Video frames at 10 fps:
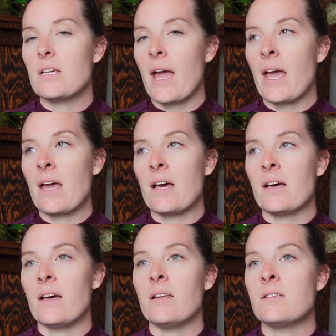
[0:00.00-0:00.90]

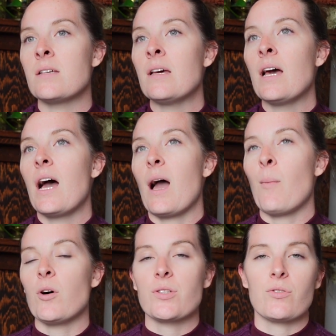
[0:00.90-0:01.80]
And I'm
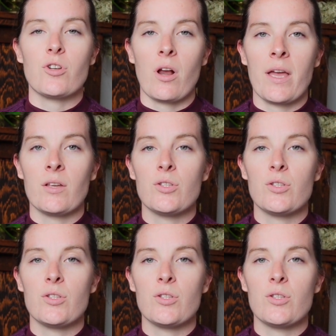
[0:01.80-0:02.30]
also trying